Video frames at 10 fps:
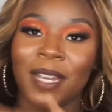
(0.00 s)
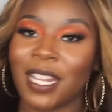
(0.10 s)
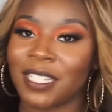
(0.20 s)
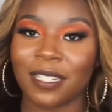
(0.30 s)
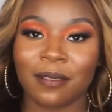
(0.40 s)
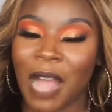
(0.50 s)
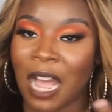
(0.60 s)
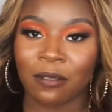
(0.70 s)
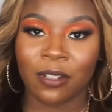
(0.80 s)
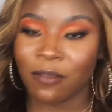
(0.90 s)
That just, I
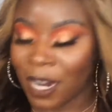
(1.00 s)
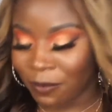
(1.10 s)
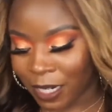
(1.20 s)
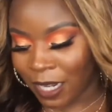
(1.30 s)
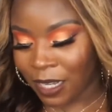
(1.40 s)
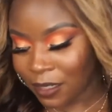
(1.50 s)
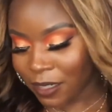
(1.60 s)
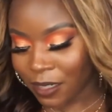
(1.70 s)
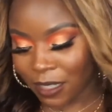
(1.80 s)
don't look right with that shit.